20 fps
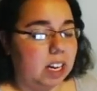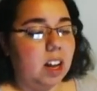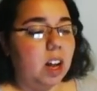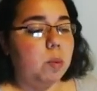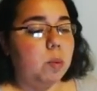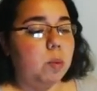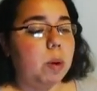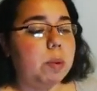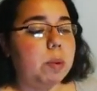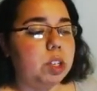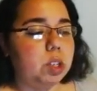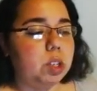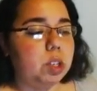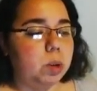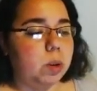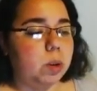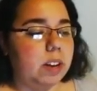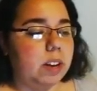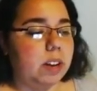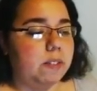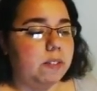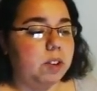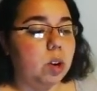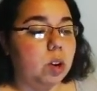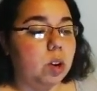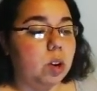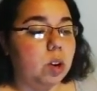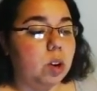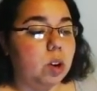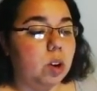What would you do if you
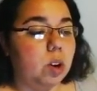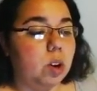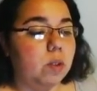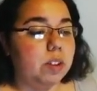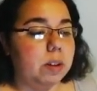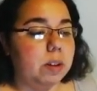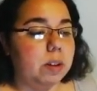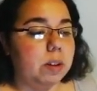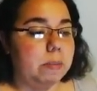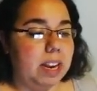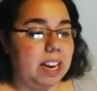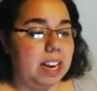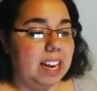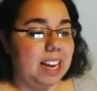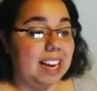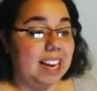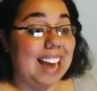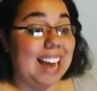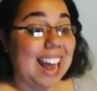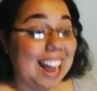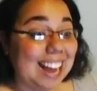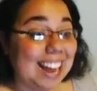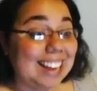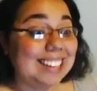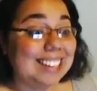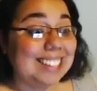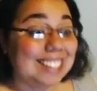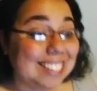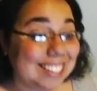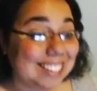took over the media and
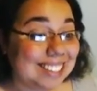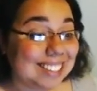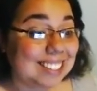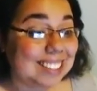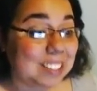its